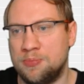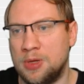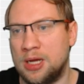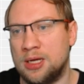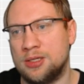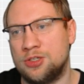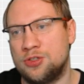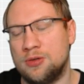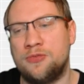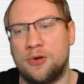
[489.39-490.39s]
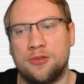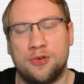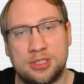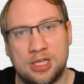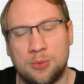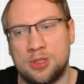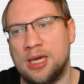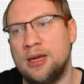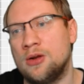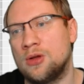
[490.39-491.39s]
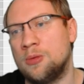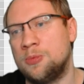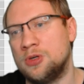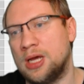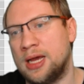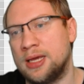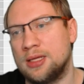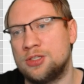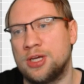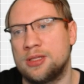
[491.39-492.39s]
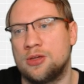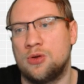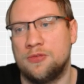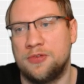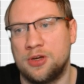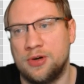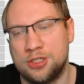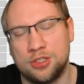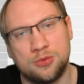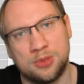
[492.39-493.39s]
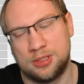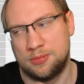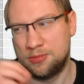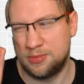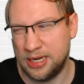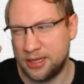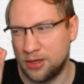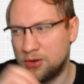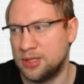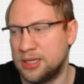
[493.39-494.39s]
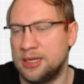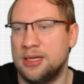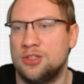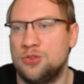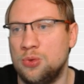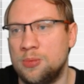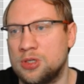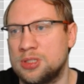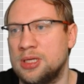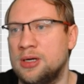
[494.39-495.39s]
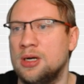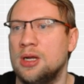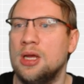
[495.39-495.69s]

the first tank with the analog output, I check the configurations with clicking on that little toolbox there.